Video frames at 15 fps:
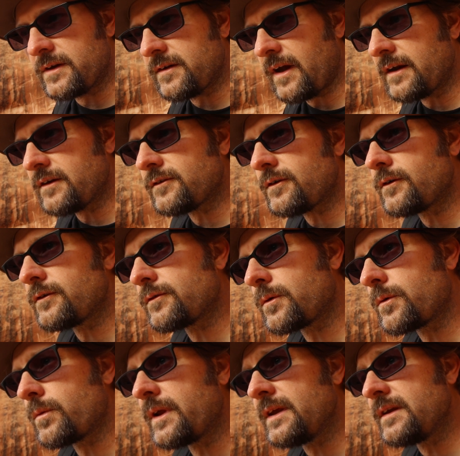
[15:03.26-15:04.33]
when dinosaurs
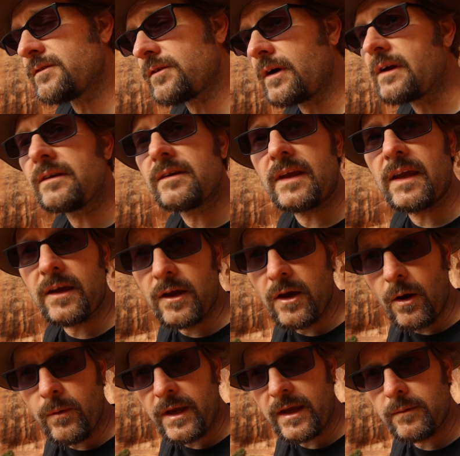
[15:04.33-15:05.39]
were really starting to get
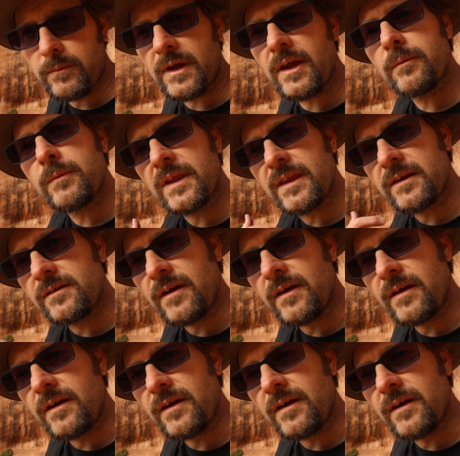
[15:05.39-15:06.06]
going and becoming the